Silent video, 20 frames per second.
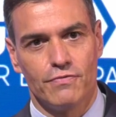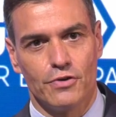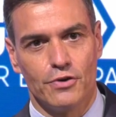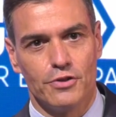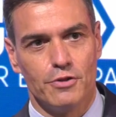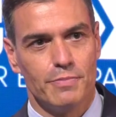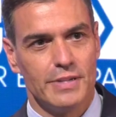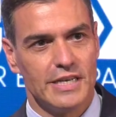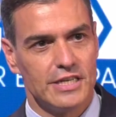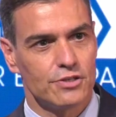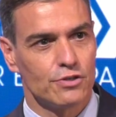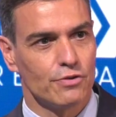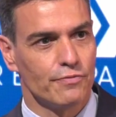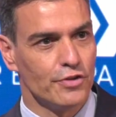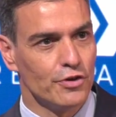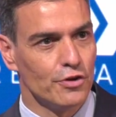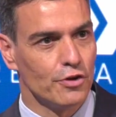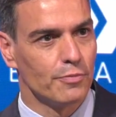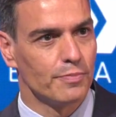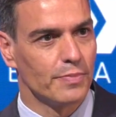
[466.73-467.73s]
for the best
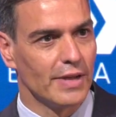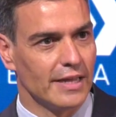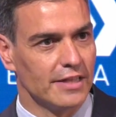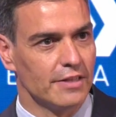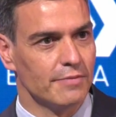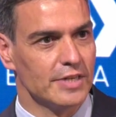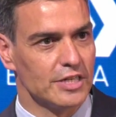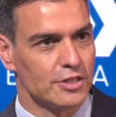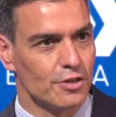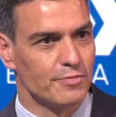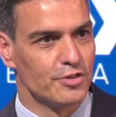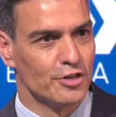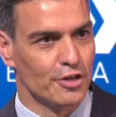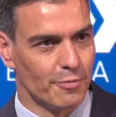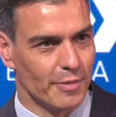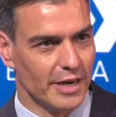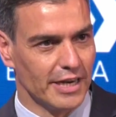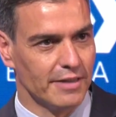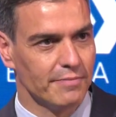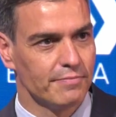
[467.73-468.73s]
of Europe and the best of
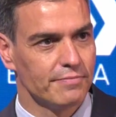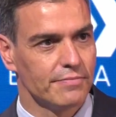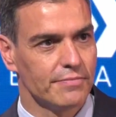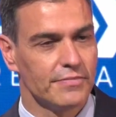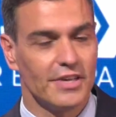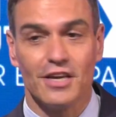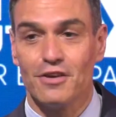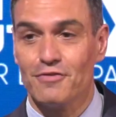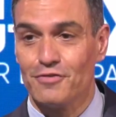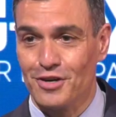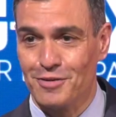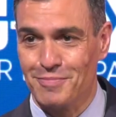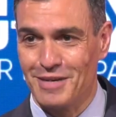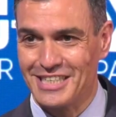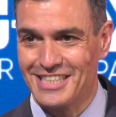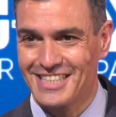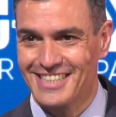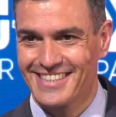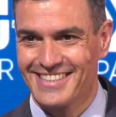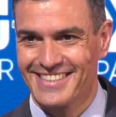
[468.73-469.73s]
Germany. Thank you very
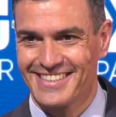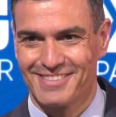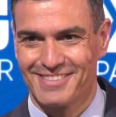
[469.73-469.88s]
much.